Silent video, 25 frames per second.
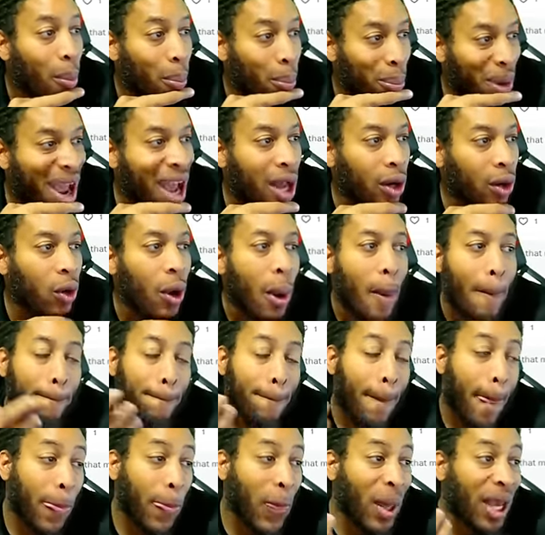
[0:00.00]
battle.
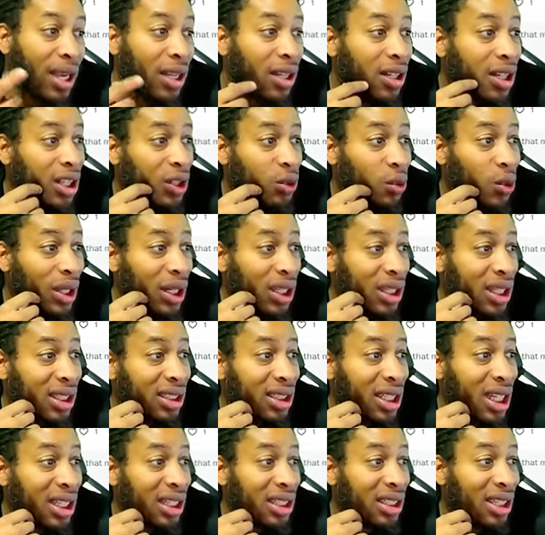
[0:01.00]
Hey, it is what it is.
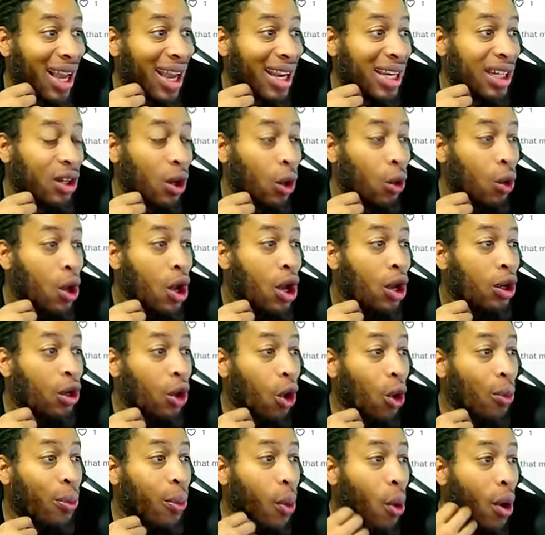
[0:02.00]
Says, hey, no,
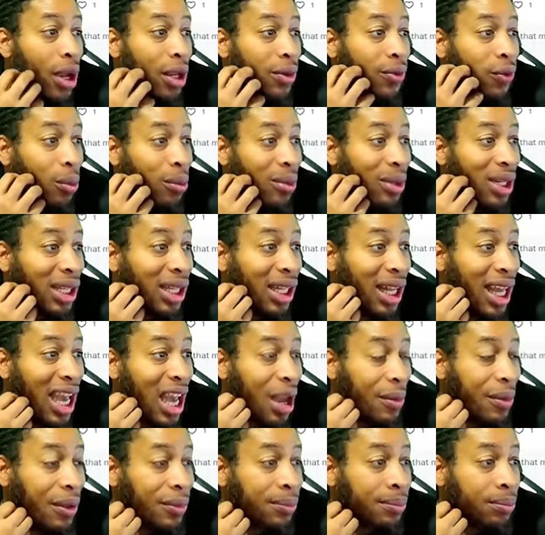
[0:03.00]
no point for me
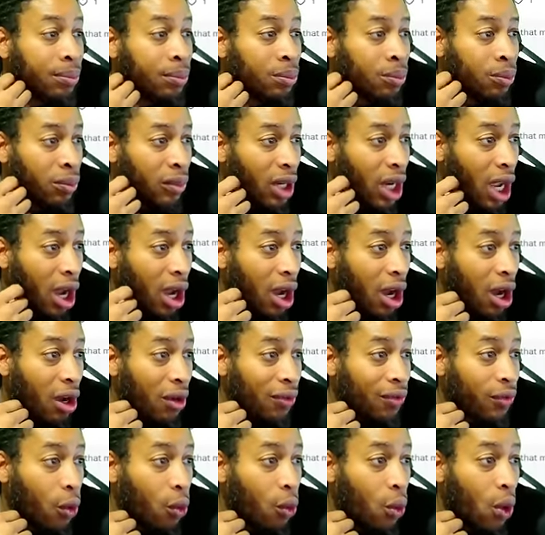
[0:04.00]
labbing uh,
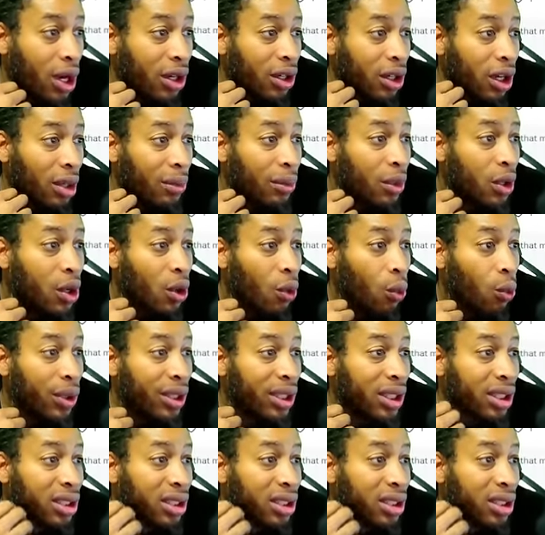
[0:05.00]
for one up when the